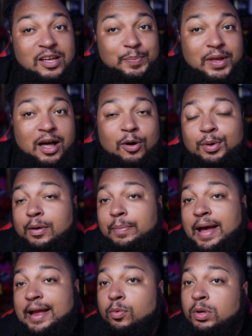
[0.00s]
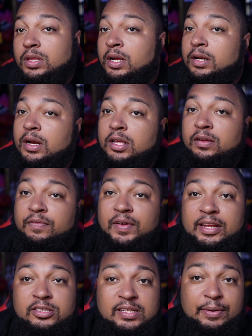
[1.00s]
up, y'all? We are back with another
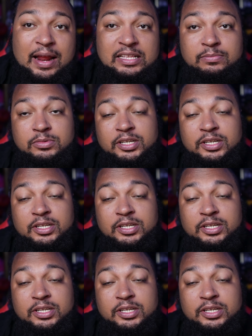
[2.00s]
video. Today, we got some